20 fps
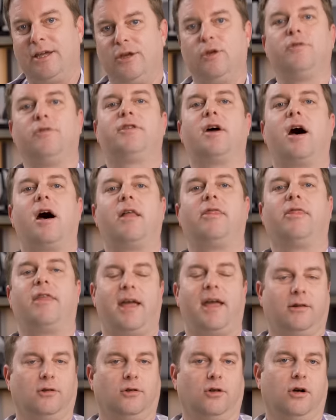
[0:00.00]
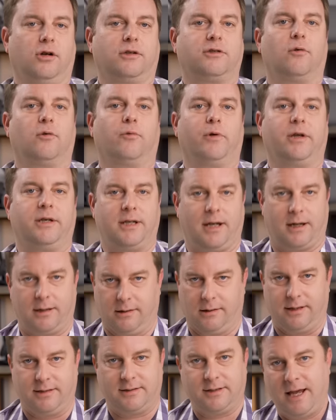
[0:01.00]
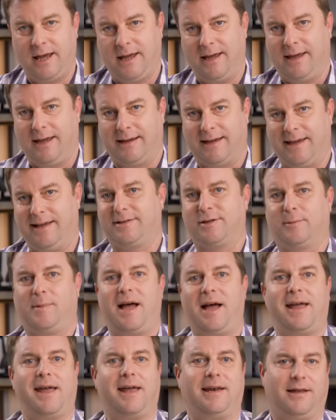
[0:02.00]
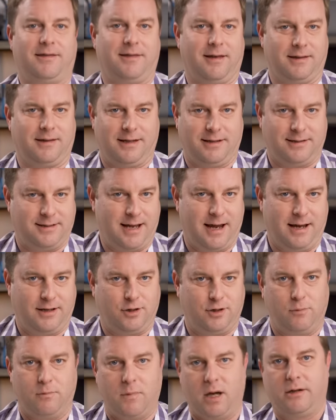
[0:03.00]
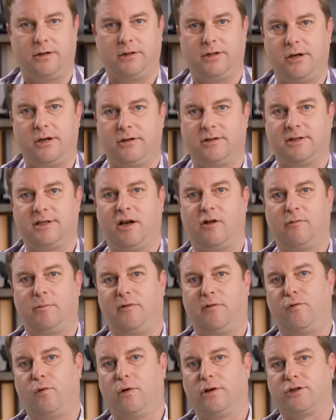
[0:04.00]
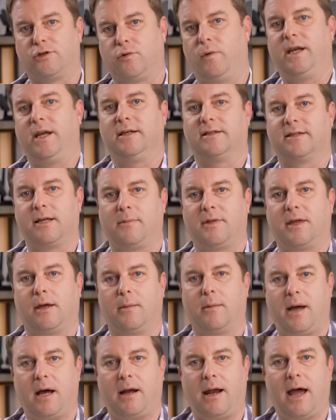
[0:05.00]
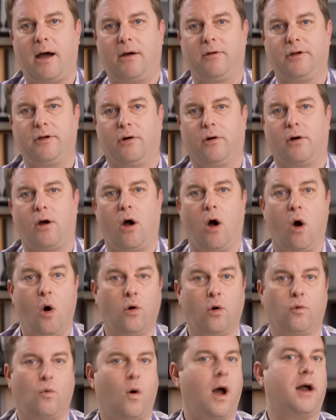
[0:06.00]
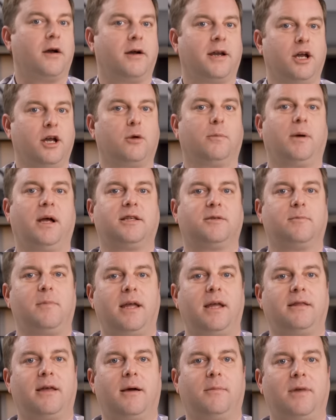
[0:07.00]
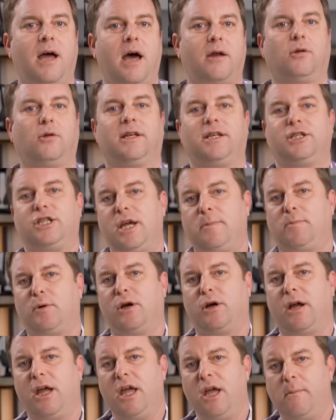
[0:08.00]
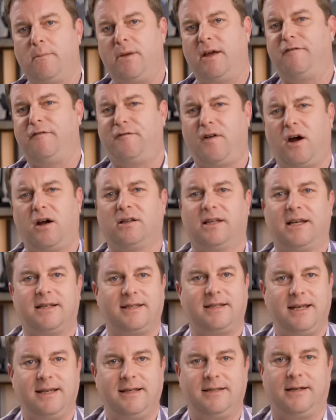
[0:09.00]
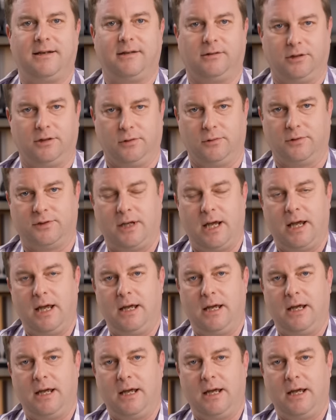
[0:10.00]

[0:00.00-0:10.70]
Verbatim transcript: you thought they looked ridiculous. Kids will buy anything these days, you mutter to yourself before tweeting something about how your own wired earbuds made them not only cheaper, but far less easy to lose.